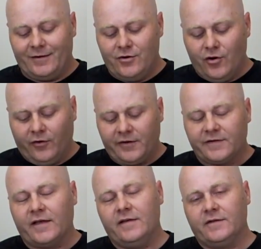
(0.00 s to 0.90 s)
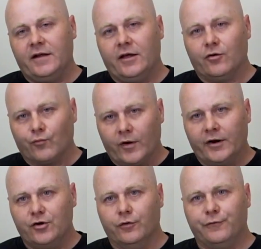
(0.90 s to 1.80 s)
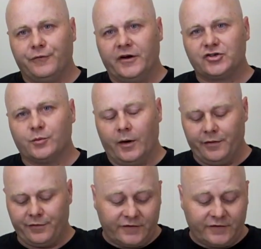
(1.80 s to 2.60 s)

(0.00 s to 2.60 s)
not as easy to get a really good finish with.